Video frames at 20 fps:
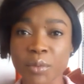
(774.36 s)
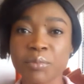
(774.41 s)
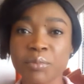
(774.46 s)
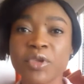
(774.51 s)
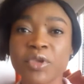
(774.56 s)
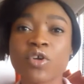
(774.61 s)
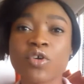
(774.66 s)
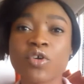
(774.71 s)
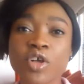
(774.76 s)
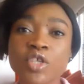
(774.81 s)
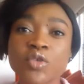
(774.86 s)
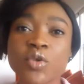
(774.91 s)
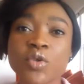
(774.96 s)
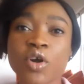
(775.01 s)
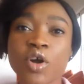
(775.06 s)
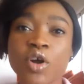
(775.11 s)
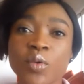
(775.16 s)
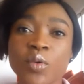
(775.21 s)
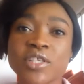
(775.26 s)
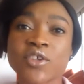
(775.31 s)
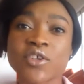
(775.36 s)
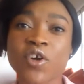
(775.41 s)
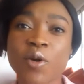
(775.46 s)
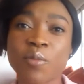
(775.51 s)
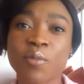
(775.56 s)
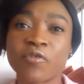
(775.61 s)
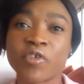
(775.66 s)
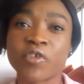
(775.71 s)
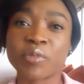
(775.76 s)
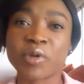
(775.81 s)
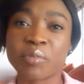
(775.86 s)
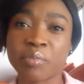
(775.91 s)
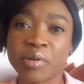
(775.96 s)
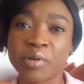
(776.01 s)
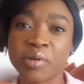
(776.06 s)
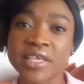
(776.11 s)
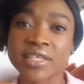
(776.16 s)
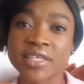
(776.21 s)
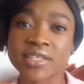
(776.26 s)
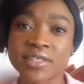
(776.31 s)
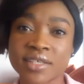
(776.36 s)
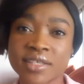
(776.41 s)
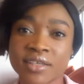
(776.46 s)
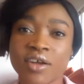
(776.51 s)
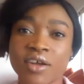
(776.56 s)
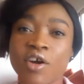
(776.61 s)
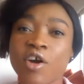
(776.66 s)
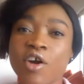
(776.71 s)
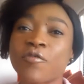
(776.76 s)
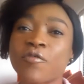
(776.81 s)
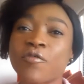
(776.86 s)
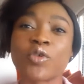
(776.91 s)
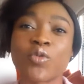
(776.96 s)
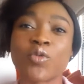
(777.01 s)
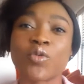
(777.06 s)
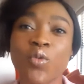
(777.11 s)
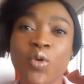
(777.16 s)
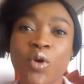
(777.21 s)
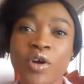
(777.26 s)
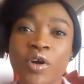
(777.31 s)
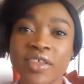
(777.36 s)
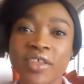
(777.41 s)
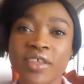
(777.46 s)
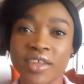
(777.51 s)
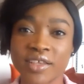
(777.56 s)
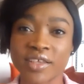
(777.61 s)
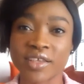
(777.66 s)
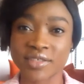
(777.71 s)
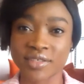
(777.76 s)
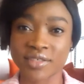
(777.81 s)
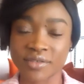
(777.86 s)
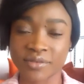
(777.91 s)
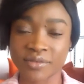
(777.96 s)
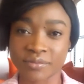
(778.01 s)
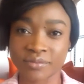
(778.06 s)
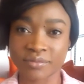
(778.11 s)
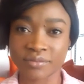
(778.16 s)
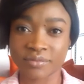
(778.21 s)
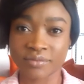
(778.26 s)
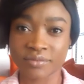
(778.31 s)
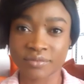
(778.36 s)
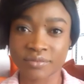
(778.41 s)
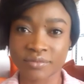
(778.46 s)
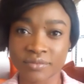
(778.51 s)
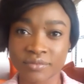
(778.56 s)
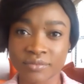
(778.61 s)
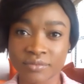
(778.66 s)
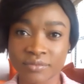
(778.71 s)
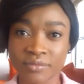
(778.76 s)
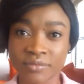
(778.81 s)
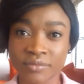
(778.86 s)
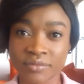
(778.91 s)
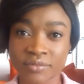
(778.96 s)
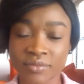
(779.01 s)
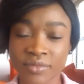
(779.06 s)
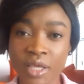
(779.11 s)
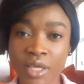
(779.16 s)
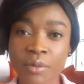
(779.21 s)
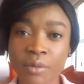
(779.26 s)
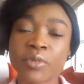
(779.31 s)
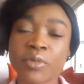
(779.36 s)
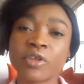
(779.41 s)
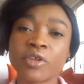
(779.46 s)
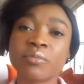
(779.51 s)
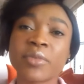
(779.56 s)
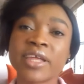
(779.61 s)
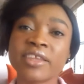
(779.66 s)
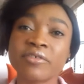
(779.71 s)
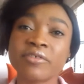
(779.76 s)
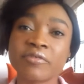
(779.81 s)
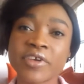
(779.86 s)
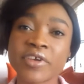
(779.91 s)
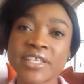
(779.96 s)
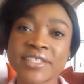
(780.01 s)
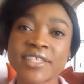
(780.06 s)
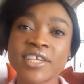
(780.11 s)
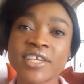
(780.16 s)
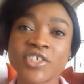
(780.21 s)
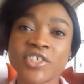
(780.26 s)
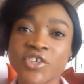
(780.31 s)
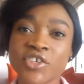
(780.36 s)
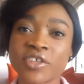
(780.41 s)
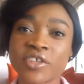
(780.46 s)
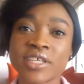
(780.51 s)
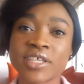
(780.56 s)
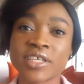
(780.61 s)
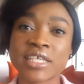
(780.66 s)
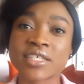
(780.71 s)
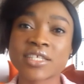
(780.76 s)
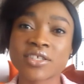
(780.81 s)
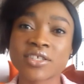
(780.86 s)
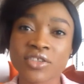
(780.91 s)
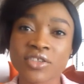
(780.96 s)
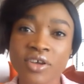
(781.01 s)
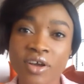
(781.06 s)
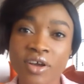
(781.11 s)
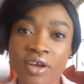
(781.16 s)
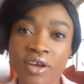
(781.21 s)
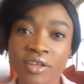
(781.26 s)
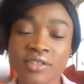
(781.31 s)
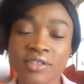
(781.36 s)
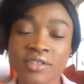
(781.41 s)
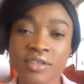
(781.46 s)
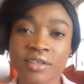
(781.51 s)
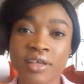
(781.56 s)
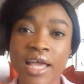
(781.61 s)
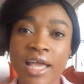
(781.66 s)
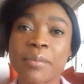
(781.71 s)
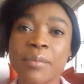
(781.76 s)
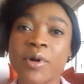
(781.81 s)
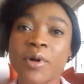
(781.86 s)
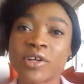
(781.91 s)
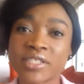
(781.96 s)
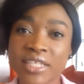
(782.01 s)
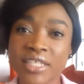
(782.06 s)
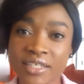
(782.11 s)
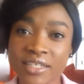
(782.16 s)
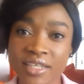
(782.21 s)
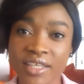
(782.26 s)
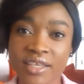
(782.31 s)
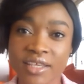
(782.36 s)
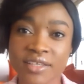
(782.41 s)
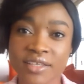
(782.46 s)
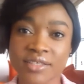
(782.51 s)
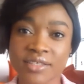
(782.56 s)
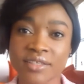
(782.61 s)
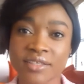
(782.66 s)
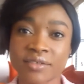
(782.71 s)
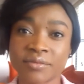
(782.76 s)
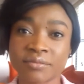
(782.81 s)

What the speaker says: Because you always come from a place of unworthiness. But manifestation is not about techniques.